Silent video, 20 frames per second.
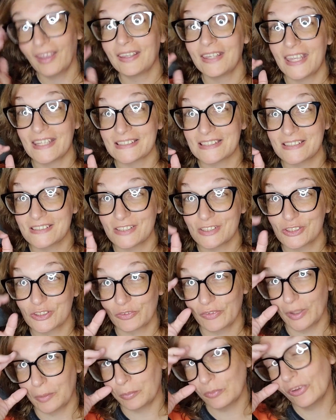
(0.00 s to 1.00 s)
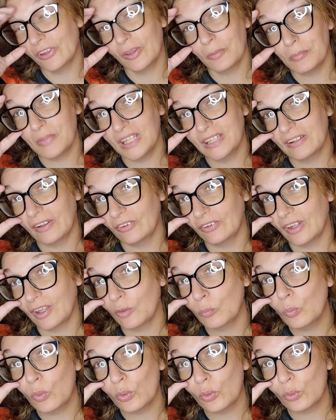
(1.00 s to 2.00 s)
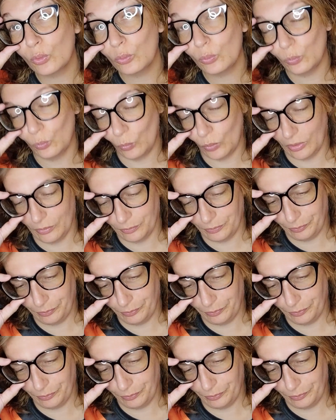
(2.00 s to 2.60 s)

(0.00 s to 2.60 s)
Yes, it's a script. Look at me adulting. Woohoo!